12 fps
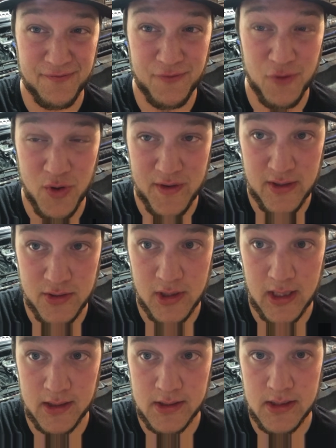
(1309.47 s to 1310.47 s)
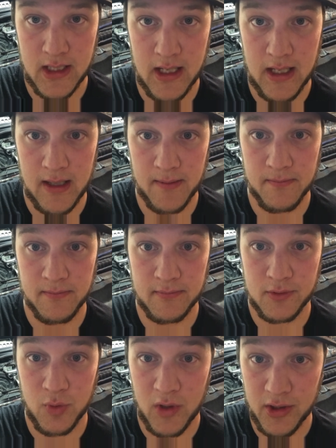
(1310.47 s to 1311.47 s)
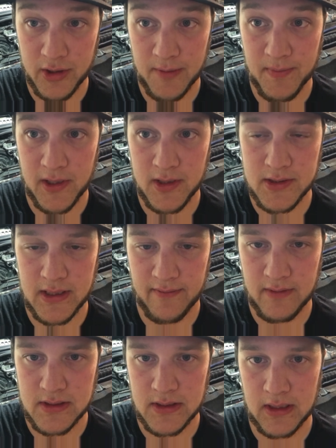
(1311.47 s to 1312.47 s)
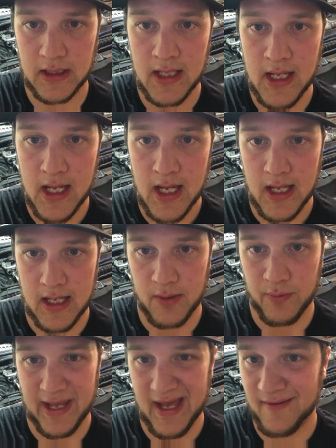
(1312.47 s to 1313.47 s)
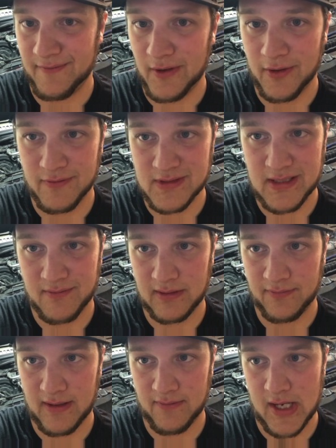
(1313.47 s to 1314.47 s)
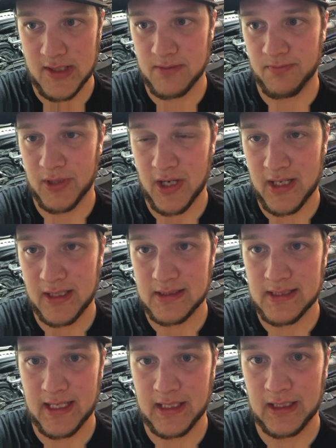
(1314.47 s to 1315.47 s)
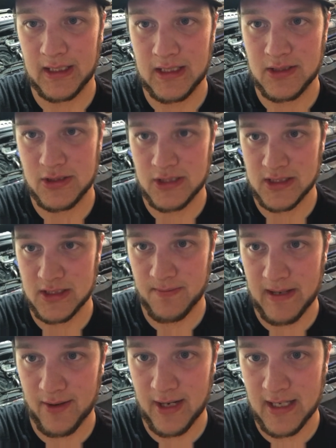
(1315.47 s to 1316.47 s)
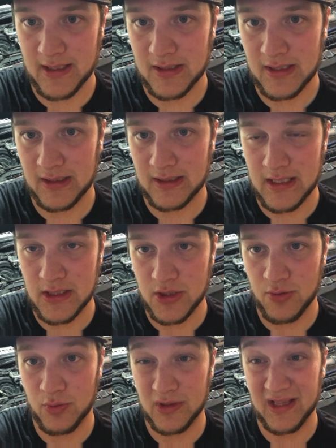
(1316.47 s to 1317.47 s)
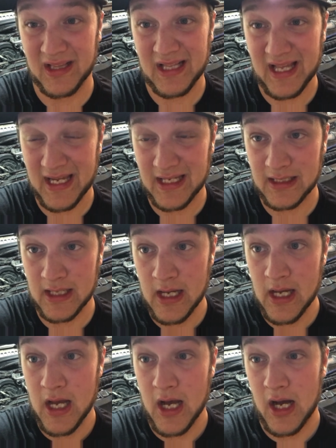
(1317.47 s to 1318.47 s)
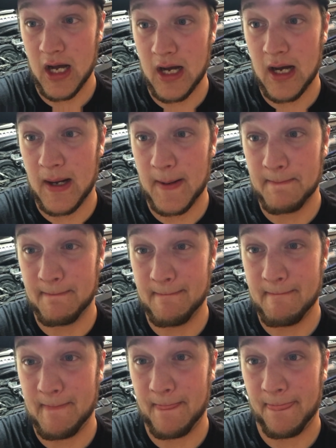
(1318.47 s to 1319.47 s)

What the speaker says: for their trucks. Quality parts, obviously, we have over 75,000 products. I can get just about anything that you would like. Back